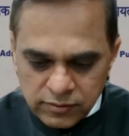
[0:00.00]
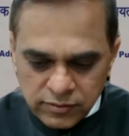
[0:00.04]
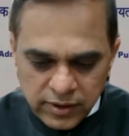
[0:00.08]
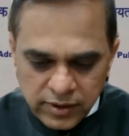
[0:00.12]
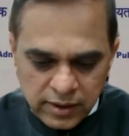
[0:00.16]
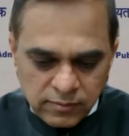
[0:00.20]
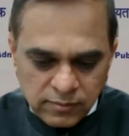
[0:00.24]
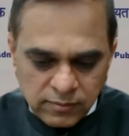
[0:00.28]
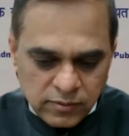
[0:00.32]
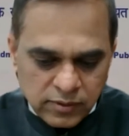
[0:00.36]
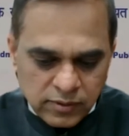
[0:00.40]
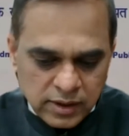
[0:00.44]

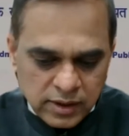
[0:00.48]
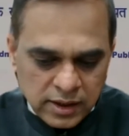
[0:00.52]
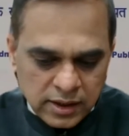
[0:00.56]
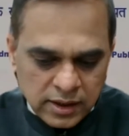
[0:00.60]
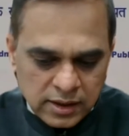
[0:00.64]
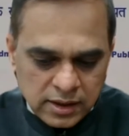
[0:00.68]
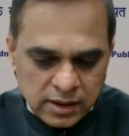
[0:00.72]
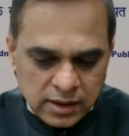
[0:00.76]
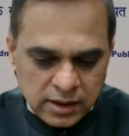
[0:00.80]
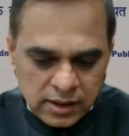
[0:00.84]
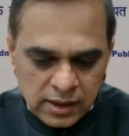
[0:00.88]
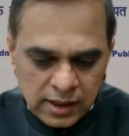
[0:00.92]
Framework
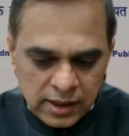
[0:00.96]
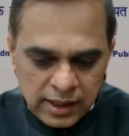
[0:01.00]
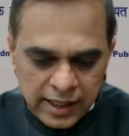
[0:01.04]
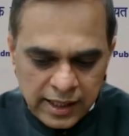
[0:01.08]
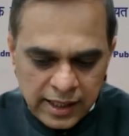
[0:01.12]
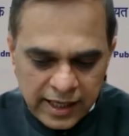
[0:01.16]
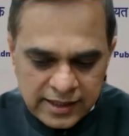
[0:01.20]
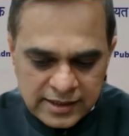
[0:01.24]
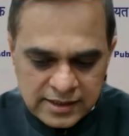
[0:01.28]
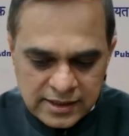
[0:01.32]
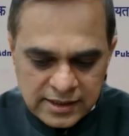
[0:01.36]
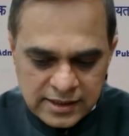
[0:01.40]

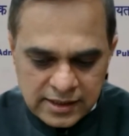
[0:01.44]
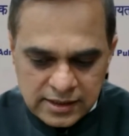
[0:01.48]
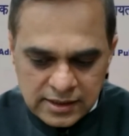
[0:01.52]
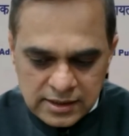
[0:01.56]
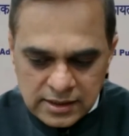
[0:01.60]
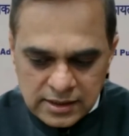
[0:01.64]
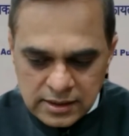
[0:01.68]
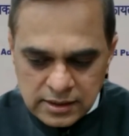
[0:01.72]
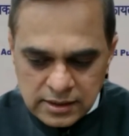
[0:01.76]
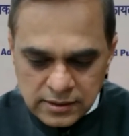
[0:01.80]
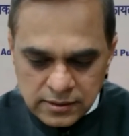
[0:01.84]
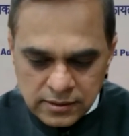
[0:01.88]

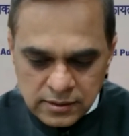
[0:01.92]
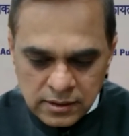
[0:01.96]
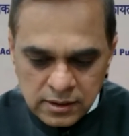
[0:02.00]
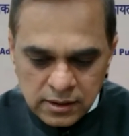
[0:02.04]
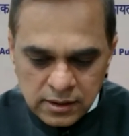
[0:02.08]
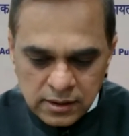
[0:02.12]
assists